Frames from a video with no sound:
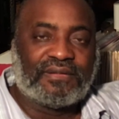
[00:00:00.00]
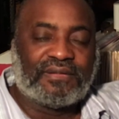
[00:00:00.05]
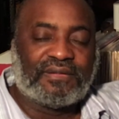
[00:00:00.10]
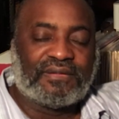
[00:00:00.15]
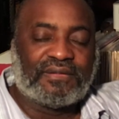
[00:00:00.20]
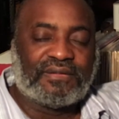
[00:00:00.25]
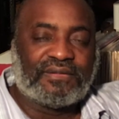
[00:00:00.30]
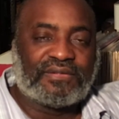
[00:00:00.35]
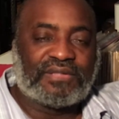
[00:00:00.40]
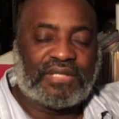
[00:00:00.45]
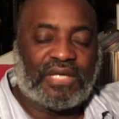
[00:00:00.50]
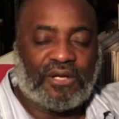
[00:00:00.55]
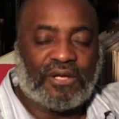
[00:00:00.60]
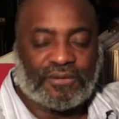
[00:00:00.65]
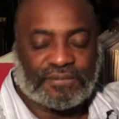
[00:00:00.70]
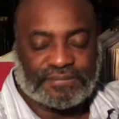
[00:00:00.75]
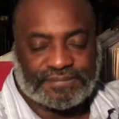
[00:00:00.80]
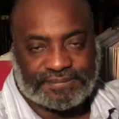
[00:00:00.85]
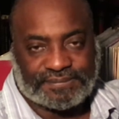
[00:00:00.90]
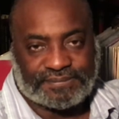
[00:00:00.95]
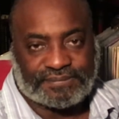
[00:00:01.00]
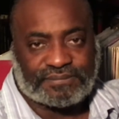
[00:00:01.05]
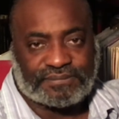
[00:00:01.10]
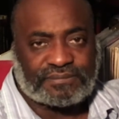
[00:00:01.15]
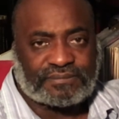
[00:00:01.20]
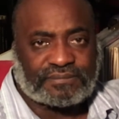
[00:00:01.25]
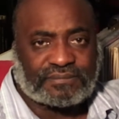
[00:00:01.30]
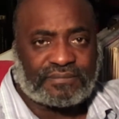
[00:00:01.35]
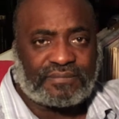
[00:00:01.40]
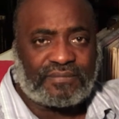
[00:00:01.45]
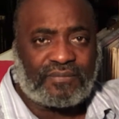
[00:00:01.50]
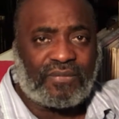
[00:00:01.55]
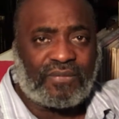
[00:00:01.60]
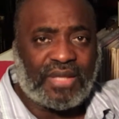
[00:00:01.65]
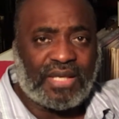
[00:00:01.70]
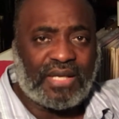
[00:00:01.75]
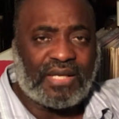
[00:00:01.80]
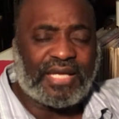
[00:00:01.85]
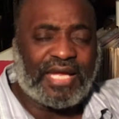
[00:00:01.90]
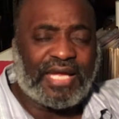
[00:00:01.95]
So,
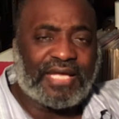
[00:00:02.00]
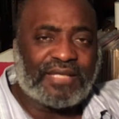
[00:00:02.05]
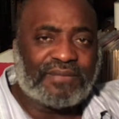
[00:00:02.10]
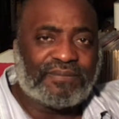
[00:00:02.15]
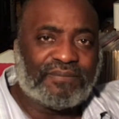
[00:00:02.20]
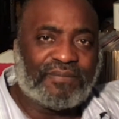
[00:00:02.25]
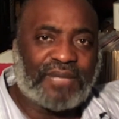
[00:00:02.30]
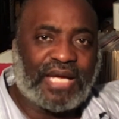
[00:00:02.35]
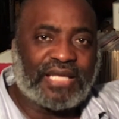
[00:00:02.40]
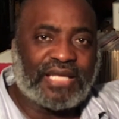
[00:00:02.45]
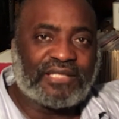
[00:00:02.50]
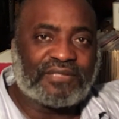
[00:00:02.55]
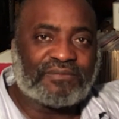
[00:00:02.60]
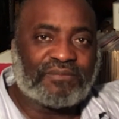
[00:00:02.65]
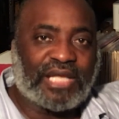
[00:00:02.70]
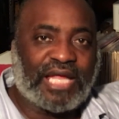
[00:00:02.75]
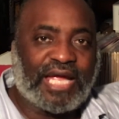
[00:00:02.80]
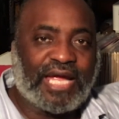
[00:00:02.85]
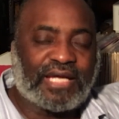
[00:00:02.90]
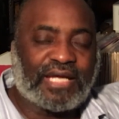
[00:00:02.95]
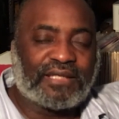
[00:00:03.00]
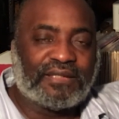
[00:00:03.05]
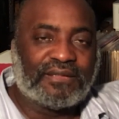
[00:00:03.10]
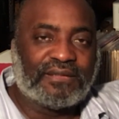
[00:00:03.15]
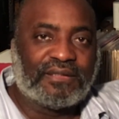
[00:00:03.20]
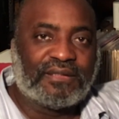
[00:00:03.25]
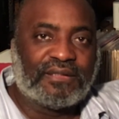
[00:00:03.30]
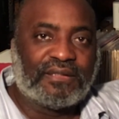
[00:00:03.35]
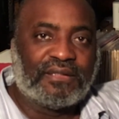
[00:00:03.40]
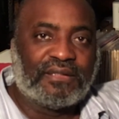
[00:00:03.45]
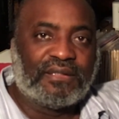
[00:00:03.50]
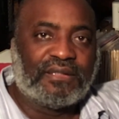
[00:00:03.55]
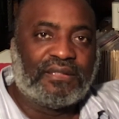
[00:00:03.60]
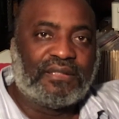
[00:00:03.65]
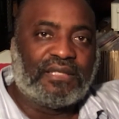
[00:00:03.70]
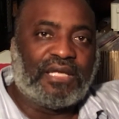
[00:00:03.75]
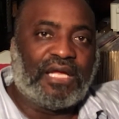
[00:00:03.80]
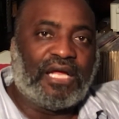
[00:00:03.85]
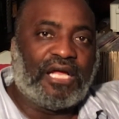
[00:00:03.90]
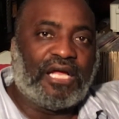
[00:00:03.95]
again, Buy This Black.
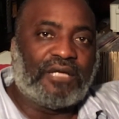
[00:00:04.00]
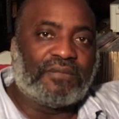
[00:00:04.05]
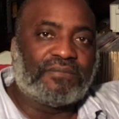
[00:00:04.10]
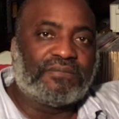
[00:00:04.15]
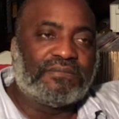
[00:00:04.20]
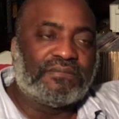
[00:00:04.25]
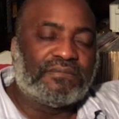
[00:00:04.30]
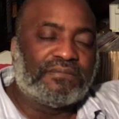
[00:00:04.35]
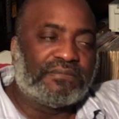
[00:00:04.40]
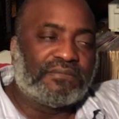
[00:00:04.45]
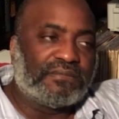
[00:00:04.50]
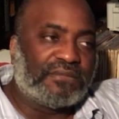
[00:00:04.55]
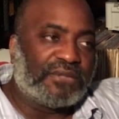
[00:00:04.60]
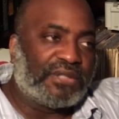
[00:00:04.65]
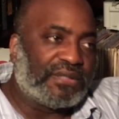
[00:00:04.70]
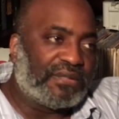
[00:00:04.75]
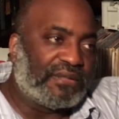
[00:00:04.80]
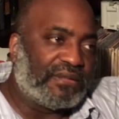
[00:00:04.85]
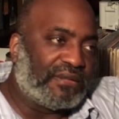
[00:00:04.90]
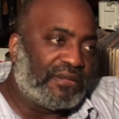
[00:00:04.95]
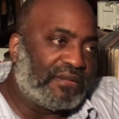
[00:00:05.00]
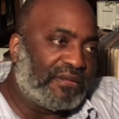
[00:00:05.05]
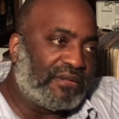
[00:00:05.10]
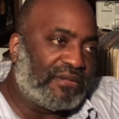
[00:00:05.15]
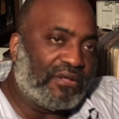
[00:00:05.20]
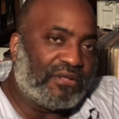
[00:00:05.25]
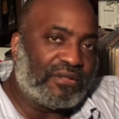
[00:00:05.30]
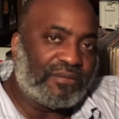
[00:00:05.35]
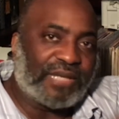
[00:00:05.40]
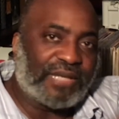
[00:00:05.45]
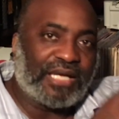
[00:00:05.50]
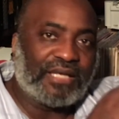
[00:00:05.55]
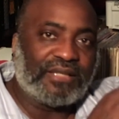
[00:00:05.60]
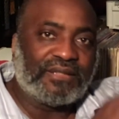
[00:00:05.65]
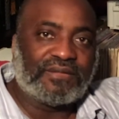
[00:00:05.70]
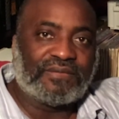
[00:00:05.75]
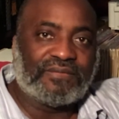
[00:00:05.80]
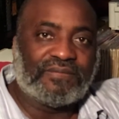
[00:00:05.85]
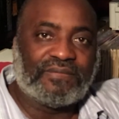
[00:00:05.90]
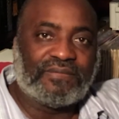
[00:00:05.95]
Go to my
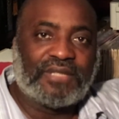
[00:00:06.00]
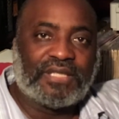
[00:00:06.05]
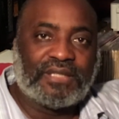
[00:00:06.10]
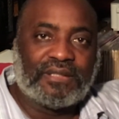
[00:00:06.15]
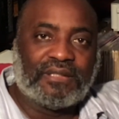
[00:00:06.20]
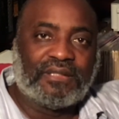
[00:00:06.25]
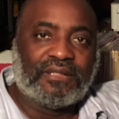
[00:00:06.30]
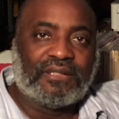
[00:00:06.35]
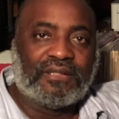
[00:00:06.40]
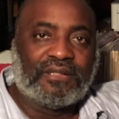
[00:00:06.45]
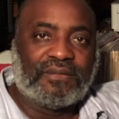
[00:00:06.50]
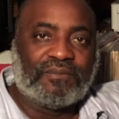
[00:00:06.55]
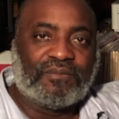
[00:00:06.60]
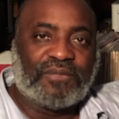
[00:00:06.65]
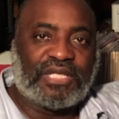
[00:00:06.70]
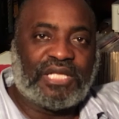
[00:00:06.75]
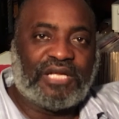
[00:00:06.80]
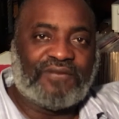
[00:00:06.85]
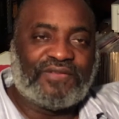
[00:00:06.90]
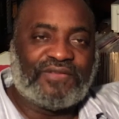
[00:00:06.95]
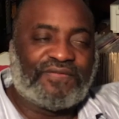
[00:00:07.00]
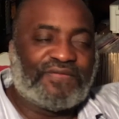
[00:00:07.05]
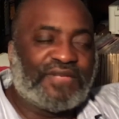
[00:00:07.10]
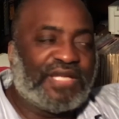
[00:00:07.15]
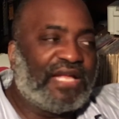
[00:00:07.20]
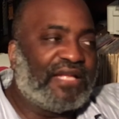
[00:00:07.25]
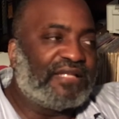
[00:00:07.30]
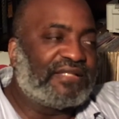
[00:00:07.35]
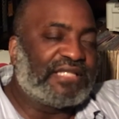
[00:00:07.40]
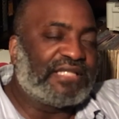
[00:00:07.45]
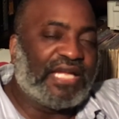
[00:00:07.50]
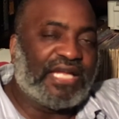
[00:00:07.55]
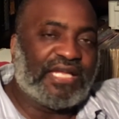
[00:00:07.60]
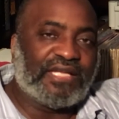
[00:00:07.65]
beloved fiance's